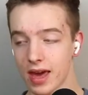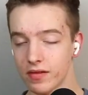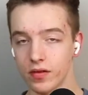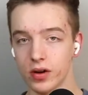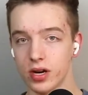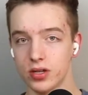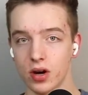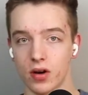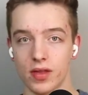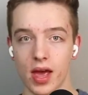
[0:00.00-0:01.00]
footage
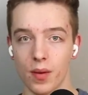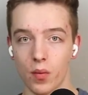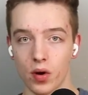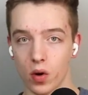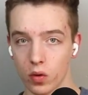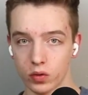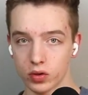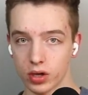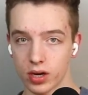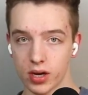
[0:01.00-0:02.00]
on the M1
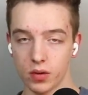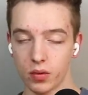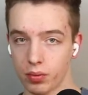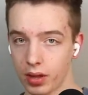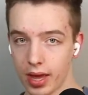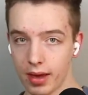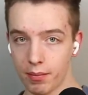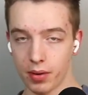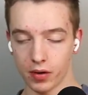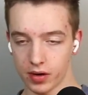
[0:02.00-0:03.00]
Ultra and it will play
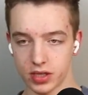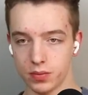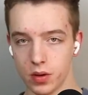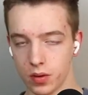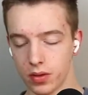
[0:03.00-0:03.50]
buttery smooth,